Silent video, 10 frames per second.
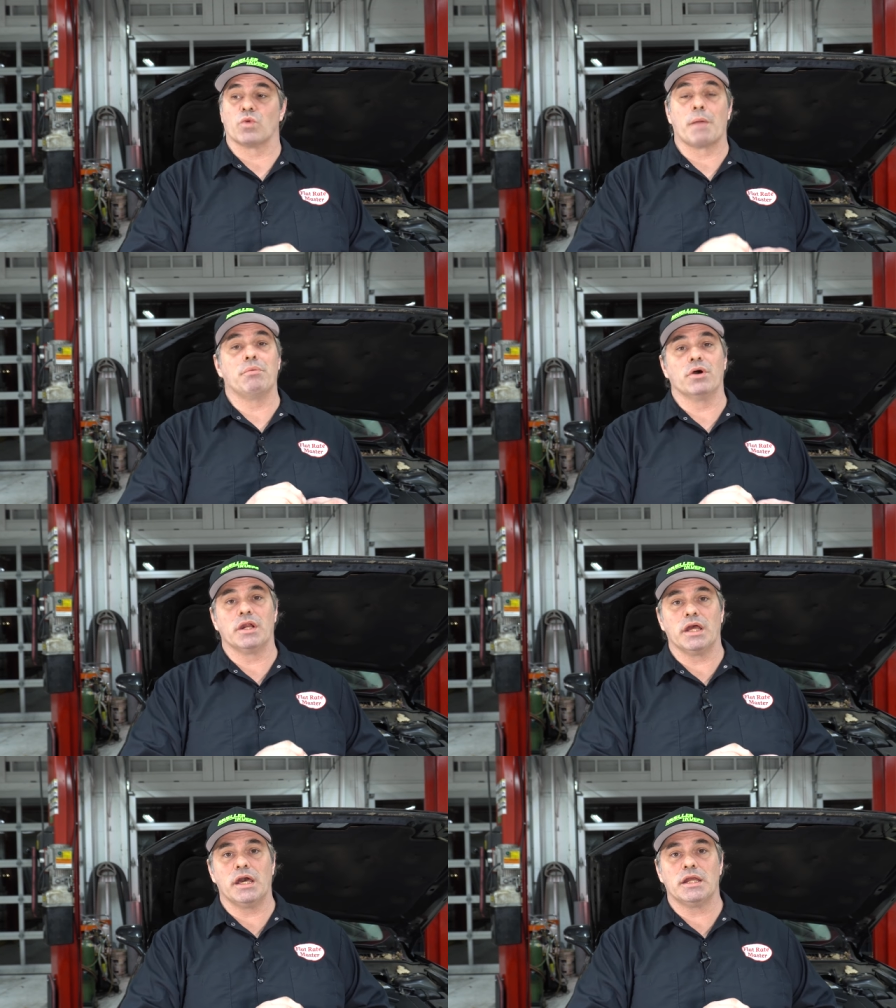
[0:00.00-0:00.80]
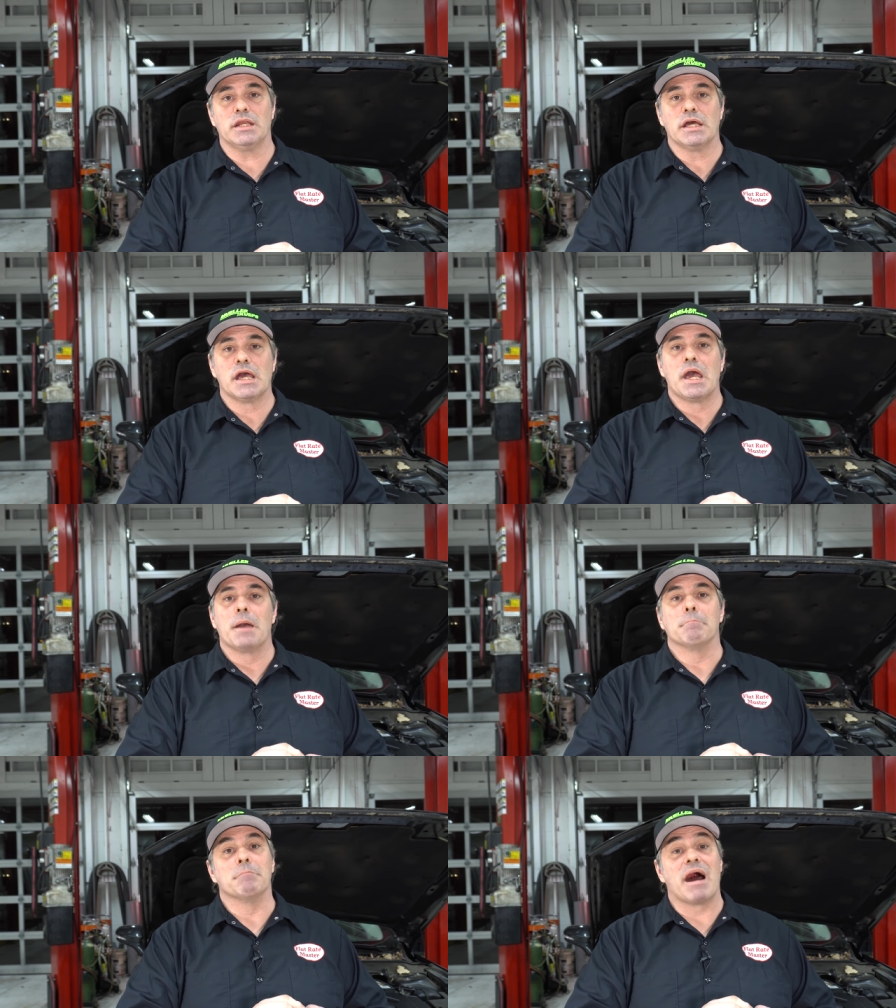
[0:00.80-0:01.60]
When I put it in,
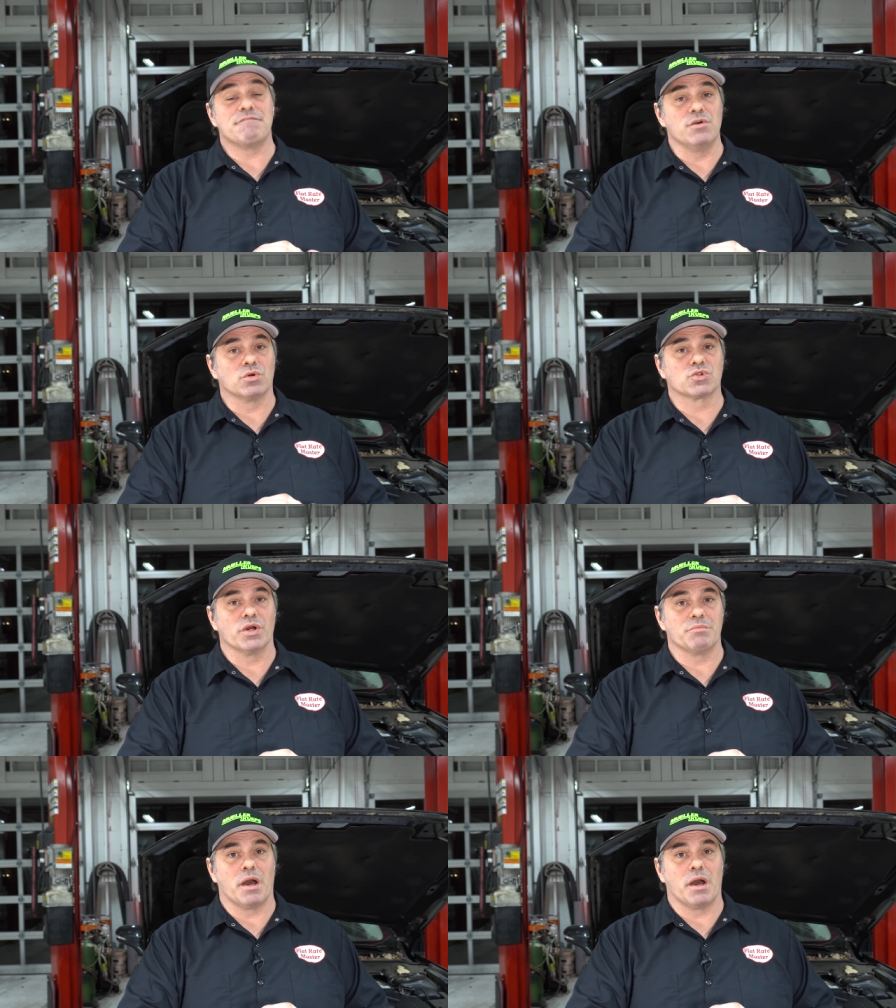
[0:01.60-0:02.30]
my fuel trim